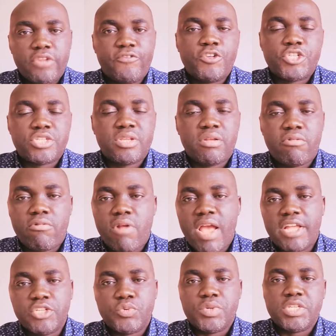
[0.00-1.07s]
university
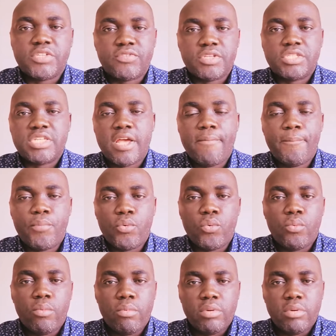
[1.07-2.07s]
graduates, for example,